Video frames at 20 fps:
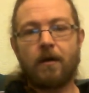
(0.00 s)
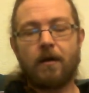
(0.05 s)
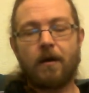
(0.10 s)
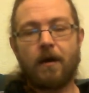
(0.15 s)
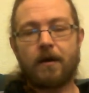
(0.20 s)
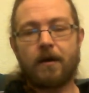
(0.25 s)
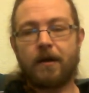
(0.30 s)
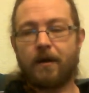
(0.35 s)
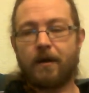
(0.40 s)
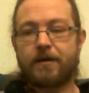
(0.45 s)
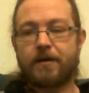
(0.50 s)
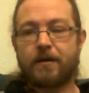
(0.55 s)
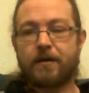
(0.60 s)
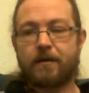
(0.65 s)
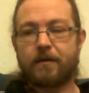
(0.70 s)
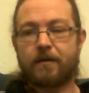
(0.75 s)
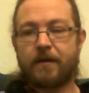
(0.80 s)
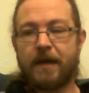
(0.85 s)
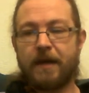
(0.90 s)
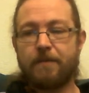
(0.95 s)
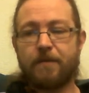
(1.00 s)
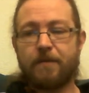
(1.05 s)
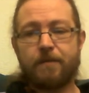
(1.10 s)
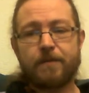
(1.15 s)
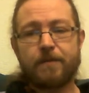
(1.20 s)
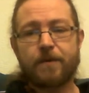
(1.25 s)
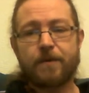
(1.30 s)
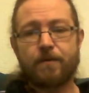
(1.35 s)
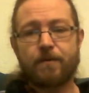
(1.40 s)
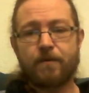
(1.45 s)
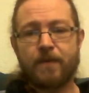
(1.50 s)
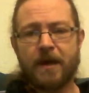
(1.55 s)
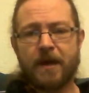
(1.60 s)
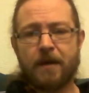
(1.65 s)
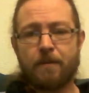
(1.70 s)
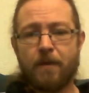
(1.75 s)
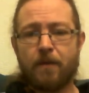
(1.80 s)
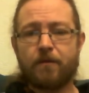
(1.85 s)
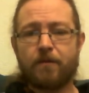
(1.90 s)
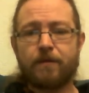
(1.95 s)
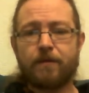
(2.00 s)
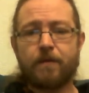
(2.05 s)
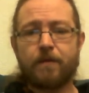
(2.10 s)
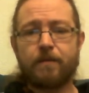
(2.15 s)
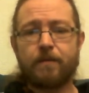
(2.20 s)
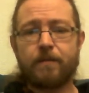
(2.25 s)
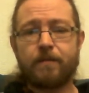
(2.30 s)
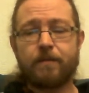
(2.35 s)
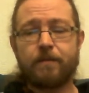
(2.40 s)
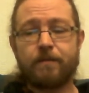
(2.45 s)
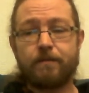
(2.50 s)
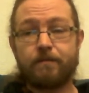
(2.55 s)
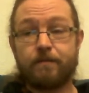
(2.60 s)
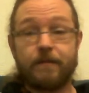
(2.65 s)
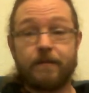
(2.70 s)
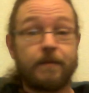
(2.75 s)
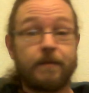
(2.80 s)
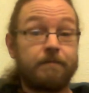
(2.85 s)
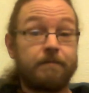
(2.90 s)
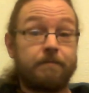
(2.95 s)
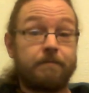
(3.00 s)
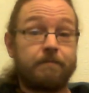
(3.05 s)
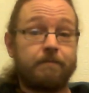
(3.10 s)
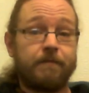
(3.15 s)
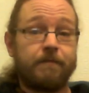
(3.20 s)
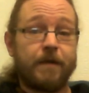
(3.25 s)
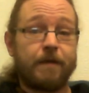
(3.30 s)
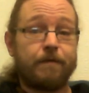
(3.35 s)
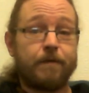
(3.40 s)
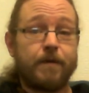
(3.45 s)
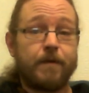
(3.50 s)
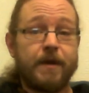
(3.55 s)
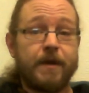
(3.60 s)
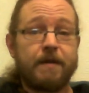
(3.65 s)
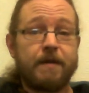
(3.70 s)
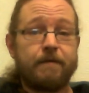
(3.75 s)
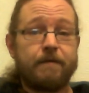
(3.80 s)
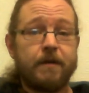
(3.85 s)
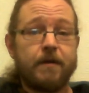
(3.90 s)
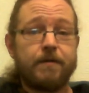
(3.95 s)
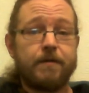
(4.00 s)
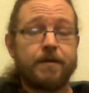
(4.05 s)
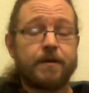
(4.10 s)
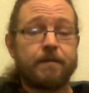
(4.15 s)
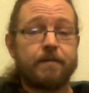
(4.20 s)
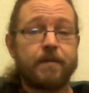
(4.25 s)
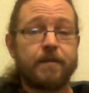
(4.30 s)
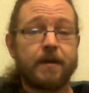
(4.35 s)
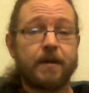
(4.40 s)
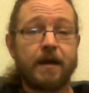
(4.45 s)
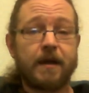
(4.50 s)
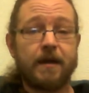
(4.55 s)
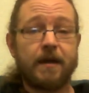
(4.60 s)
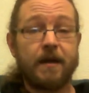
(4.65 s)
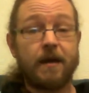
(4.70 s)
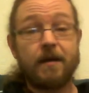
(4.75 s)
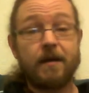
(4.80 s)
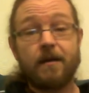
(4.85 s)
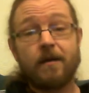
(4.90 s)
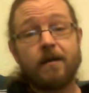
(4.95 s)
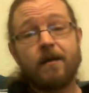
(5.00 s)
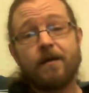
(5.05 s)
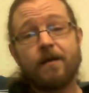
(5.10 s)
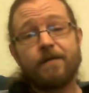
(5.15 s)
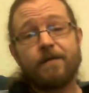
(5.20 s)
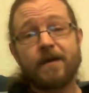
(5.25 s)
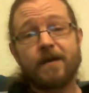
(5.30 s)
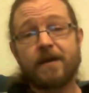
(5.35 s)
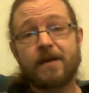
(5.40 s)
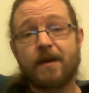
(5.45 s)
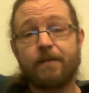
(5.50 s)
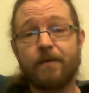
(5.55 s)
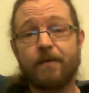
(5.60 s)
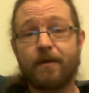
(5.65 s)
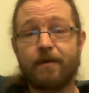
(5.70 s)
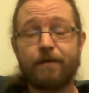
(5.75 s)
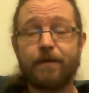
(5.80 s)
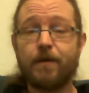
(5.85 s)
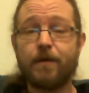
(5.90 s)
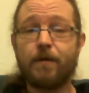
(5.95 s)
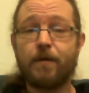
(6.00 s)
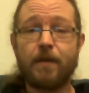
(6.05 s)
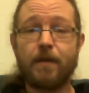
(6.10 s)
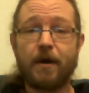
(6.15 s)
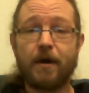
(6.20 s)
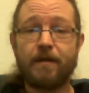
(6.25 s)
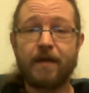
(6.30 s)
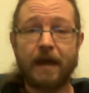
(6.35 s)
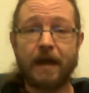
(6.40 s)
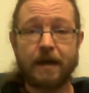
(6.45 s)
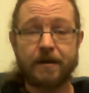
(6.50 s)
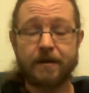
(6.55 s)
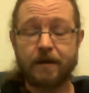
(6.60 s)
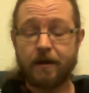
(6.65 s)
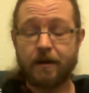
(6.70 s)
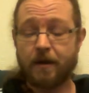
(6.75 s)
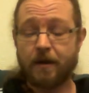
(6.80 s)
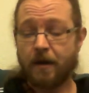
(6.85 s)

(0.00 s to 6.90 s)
I'd like to keep them, so we'll make a mold of them, therefore you never lose them. Okay, and I've done that with a few of my things.